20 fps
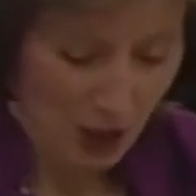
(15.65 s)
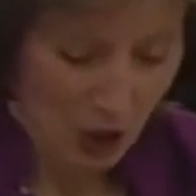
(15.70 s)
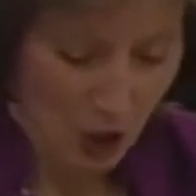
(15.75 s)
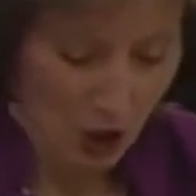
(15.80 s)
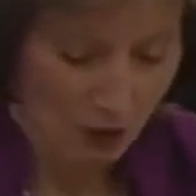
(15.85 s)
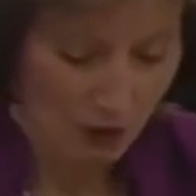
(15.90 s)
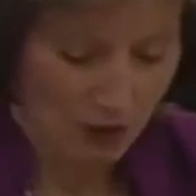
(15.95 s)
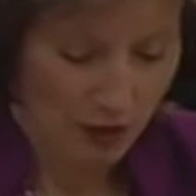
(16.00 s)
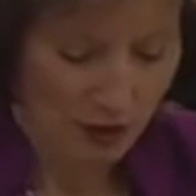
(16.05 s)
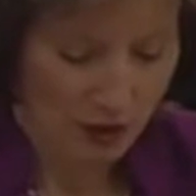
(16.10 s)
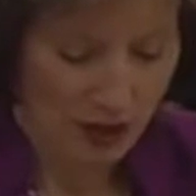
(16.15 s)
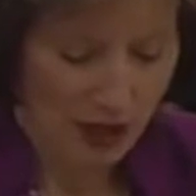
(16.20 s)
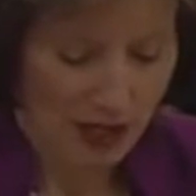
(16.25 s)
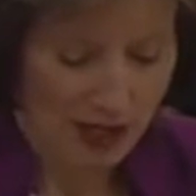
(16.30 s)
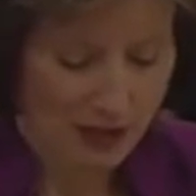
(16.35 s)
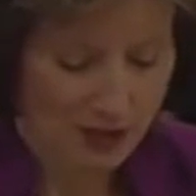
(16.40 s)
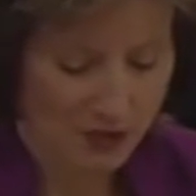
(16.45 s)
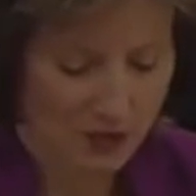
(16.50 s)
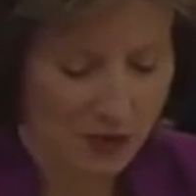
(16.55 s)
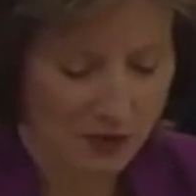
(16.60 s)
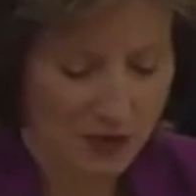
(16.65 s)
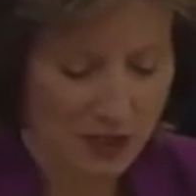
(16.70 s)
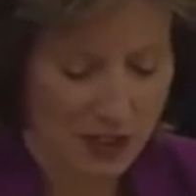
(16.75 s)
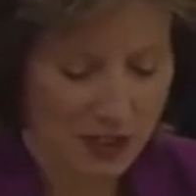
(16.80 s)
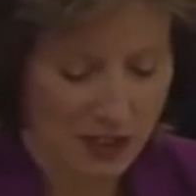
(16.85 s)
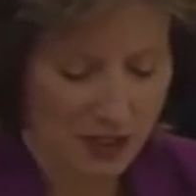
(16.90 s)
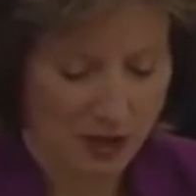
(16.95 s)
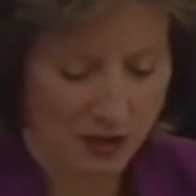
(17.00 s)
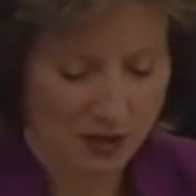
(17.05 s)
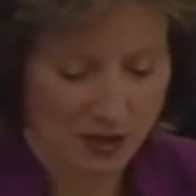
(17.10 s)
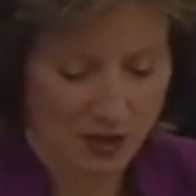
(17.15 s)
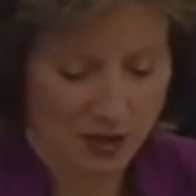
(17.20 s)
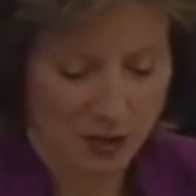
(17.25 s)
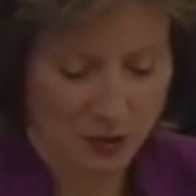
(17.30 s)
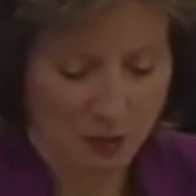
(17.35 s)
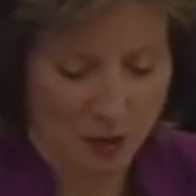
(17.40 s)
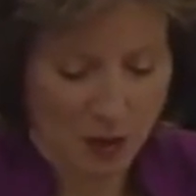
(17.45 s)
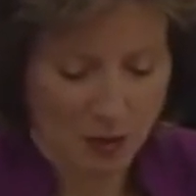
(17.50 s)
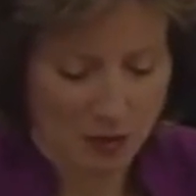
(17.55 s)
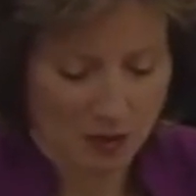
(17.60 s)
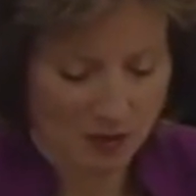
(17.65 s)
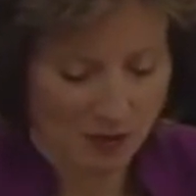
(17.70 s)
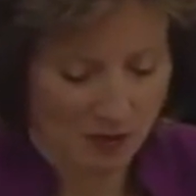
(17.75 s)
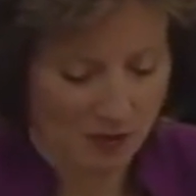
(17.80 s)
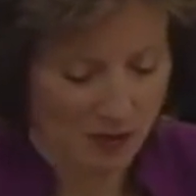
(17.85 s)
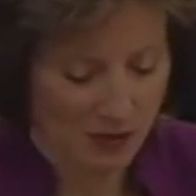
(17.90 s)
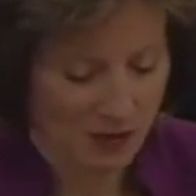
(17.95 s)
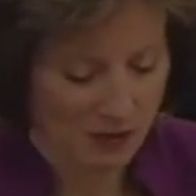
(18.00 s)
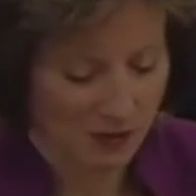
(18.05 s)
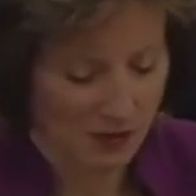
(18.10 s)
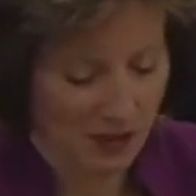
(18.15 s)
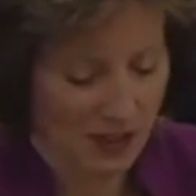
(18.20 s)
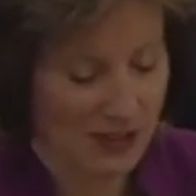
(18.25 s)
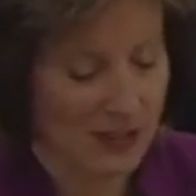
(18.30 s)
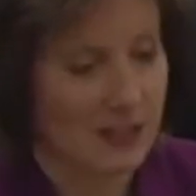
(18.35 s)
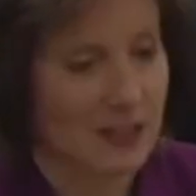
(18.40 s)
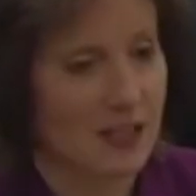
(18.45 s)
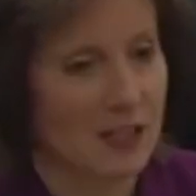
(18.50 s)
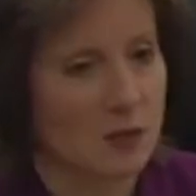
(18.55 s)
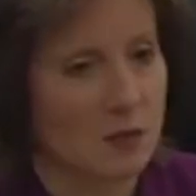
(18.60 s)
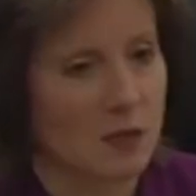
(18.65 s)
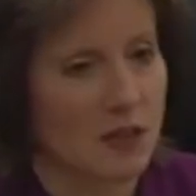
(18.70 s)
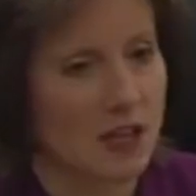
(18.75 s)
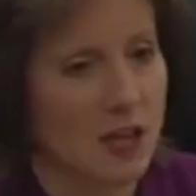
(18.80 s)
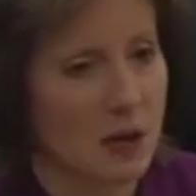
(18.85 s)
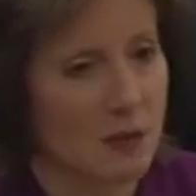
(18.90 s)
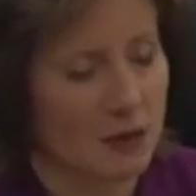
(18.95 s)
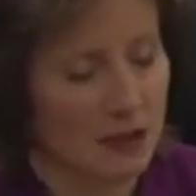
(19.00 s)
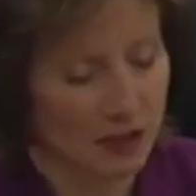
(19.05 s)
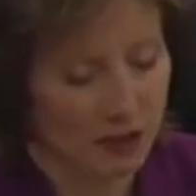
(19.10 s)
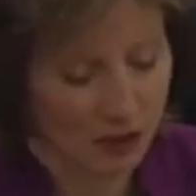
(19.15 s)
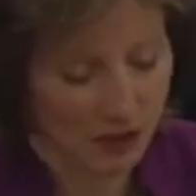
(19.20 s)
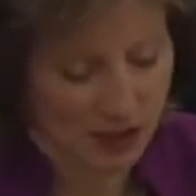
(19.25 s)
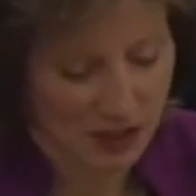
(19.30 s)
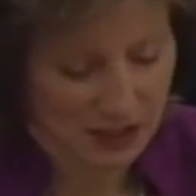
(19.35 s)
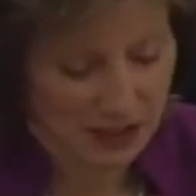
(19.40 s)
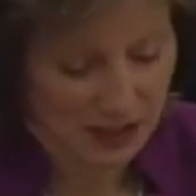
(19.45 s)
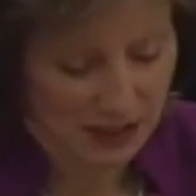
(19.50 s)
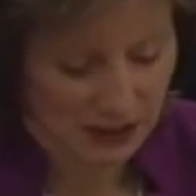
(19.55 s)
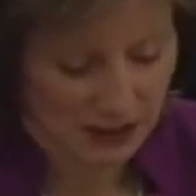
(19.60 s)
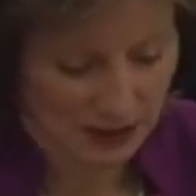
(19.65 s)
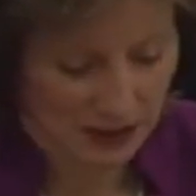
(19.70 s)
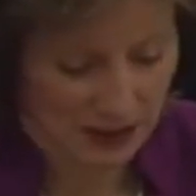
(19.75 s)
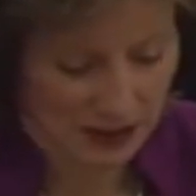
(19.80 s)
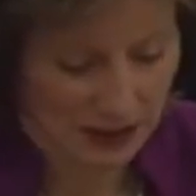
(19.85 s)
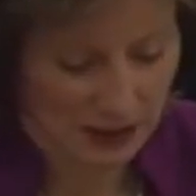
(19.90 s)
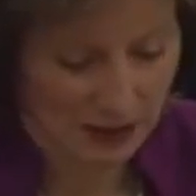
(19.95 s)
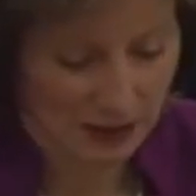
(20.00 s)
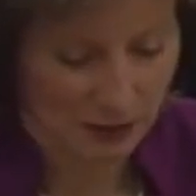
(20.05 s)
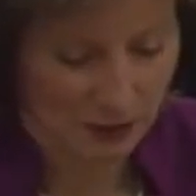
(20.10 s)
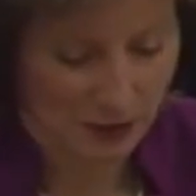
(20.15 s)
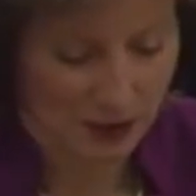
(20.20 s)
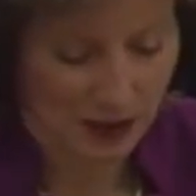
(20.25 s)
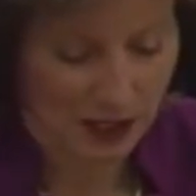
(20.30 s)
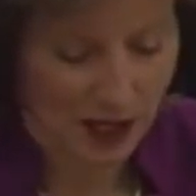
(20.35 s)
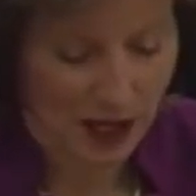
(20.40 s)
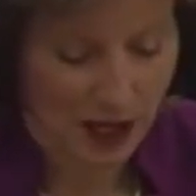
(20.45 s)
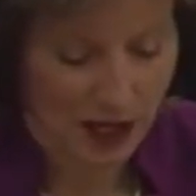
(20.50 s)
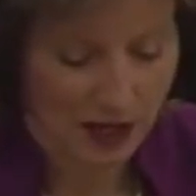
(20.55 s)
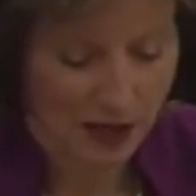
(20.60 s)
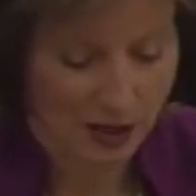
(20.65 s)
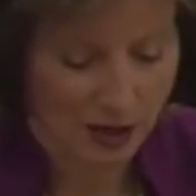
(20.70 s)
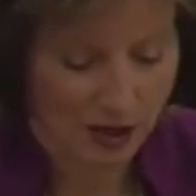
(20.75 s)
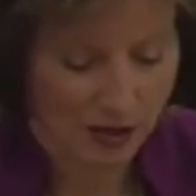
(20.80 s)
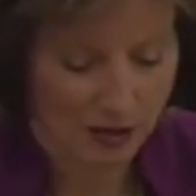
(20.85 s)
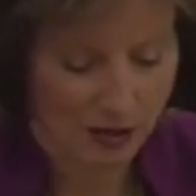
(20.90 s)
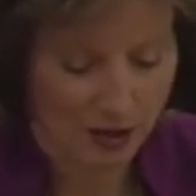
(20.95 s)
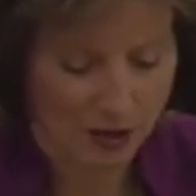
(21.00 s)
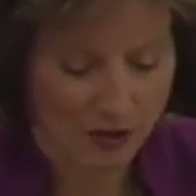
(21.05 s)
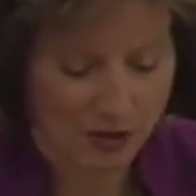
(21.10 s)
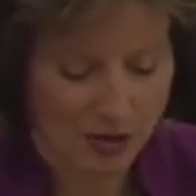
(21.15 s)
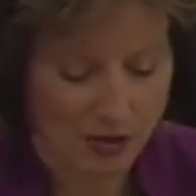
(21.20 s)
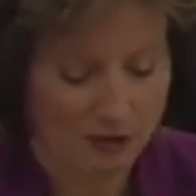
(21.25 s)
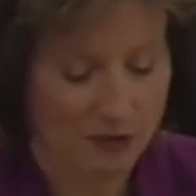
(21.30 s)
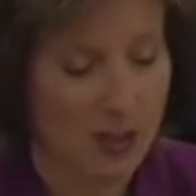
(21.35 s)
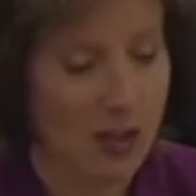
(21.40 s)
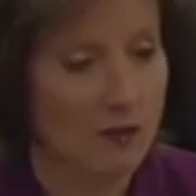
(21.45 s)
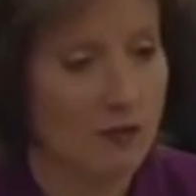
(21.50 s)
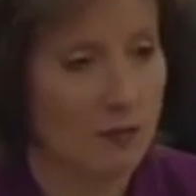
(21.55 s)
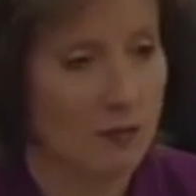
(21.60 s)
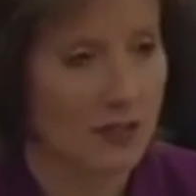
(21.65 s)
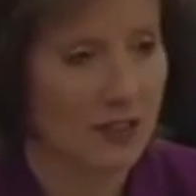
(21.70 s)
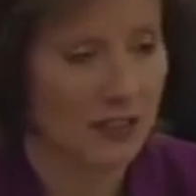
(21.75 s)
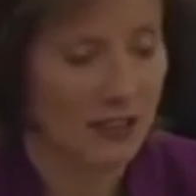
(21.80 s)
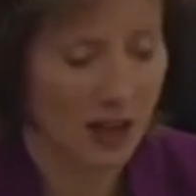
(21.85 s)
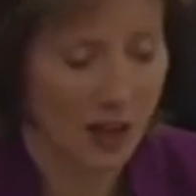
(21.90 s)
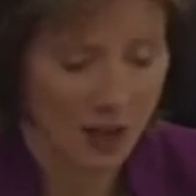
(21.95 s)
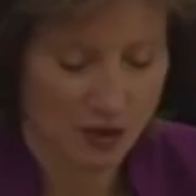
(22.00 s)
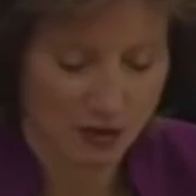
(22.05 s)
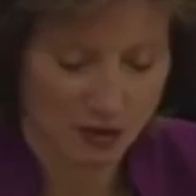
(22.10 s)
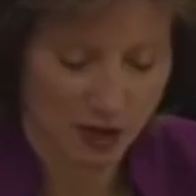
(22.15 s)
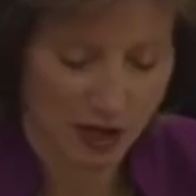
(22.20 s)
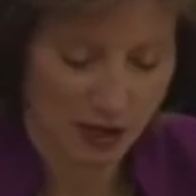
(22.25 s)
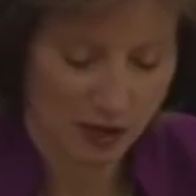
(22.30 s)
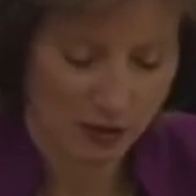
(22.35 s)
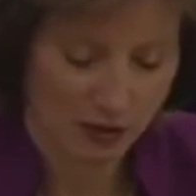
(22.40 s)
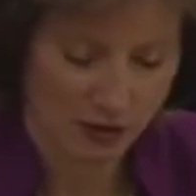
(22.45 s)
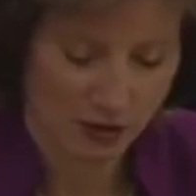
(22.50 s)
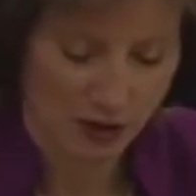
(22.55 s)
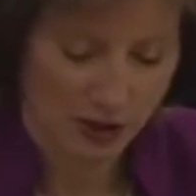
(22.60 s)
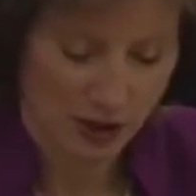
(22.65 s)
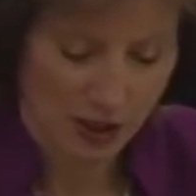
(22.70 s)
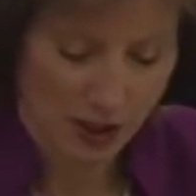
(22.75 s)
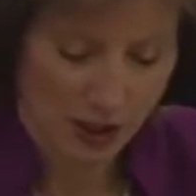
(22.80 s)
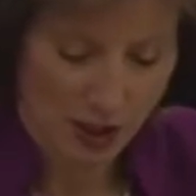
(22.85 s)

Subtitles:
Over the last 15 years, the Department of Defense has become increasingly reliant on the use of government contractors.